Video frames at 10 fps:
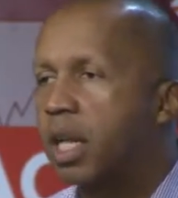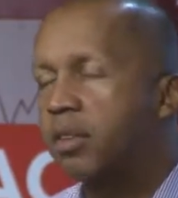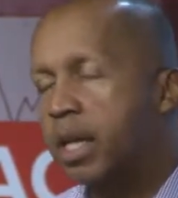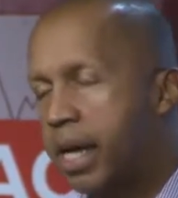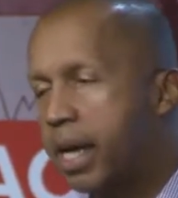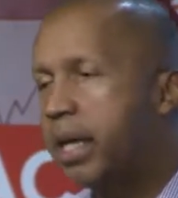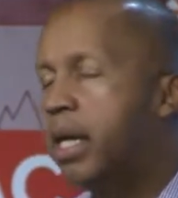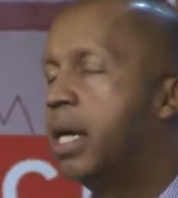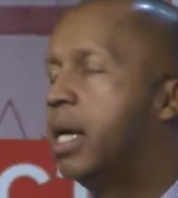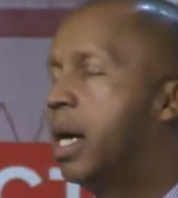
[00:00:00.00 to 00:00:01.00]
I said, "Hey,
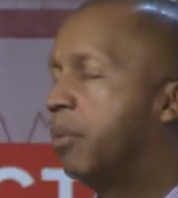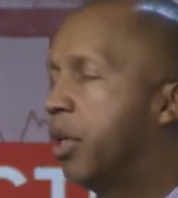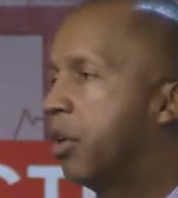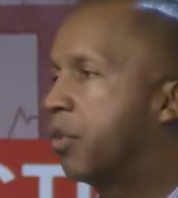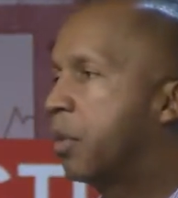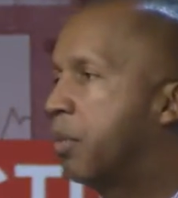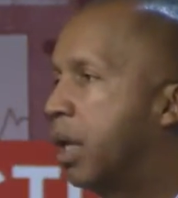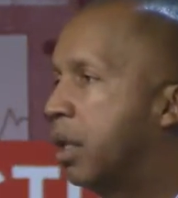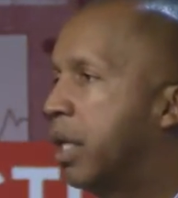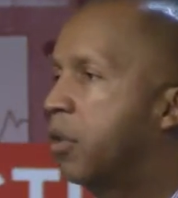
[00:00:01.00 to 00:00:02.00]
I'm here for
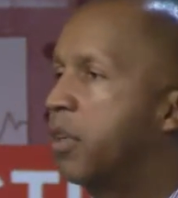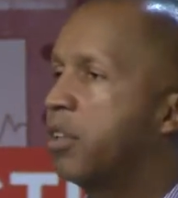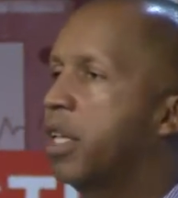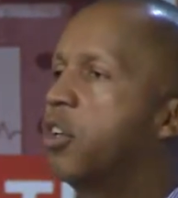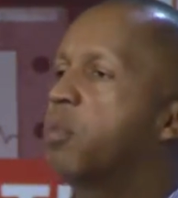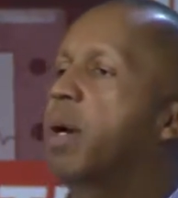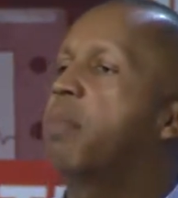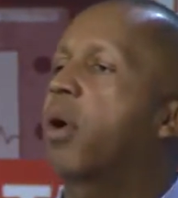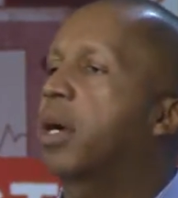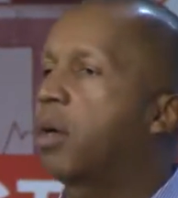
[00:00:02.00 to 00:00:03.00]
a legal visit. Here's my
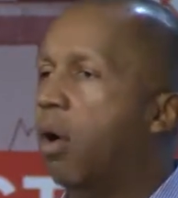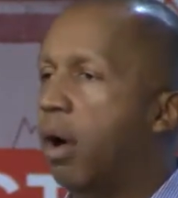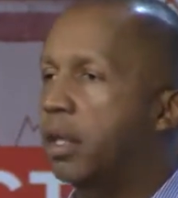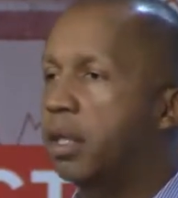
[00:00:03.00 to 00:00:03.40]
bar card."